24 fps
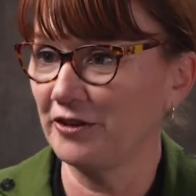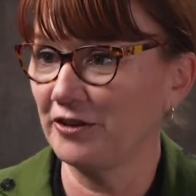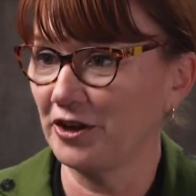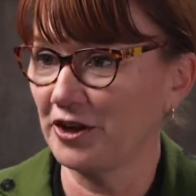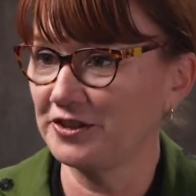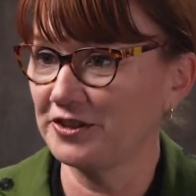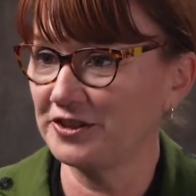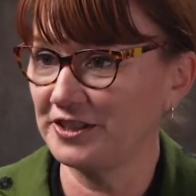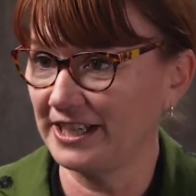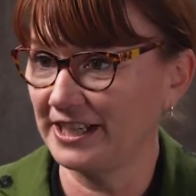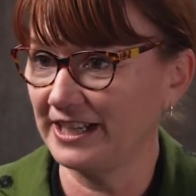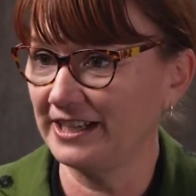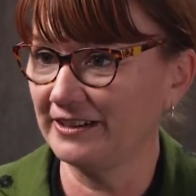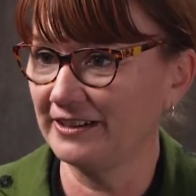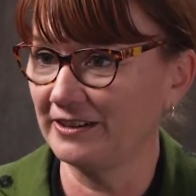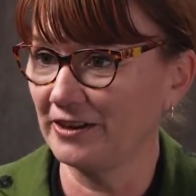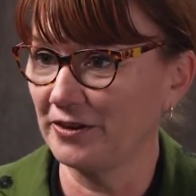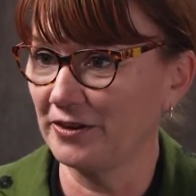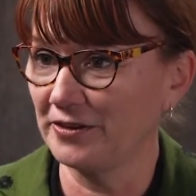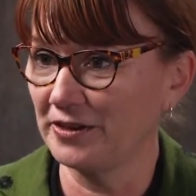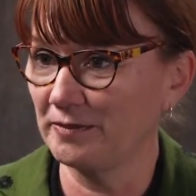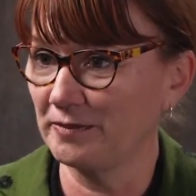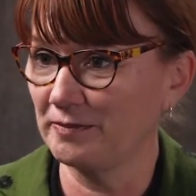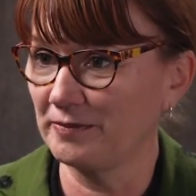first year
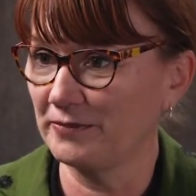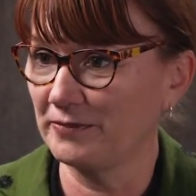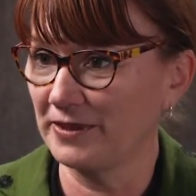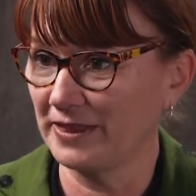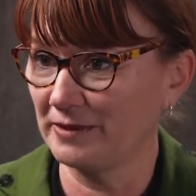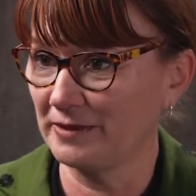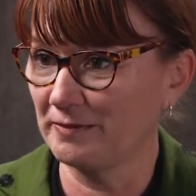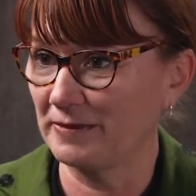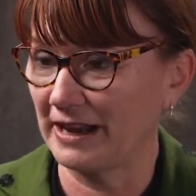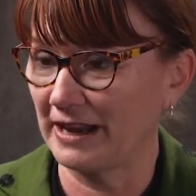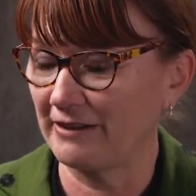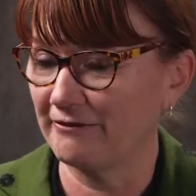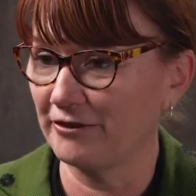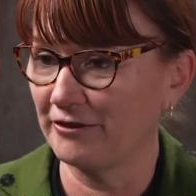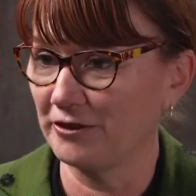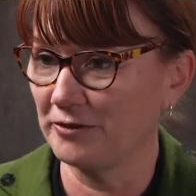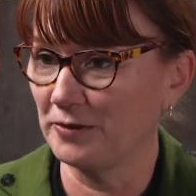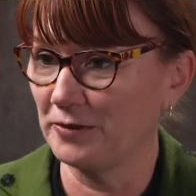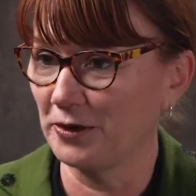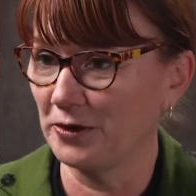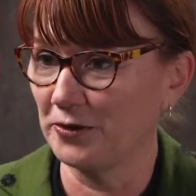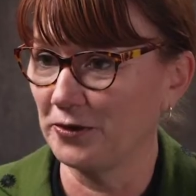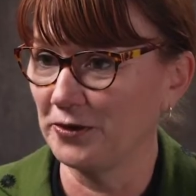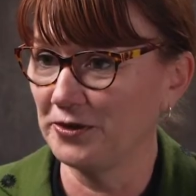with the
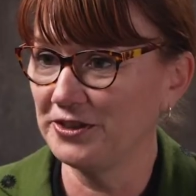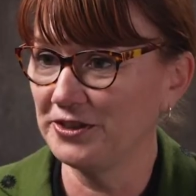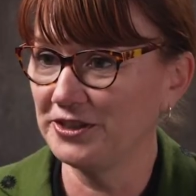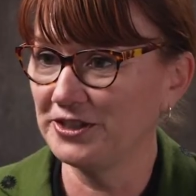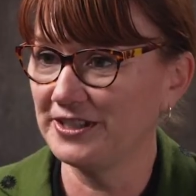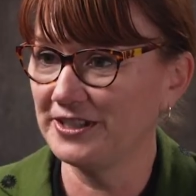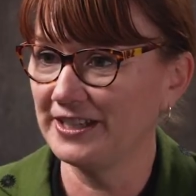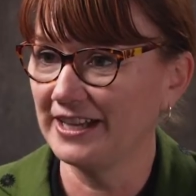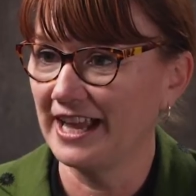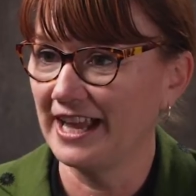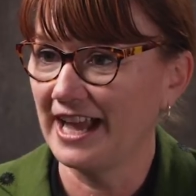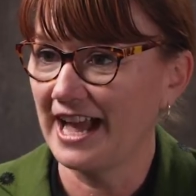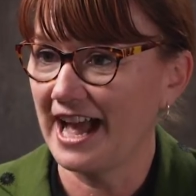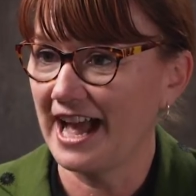platform launched.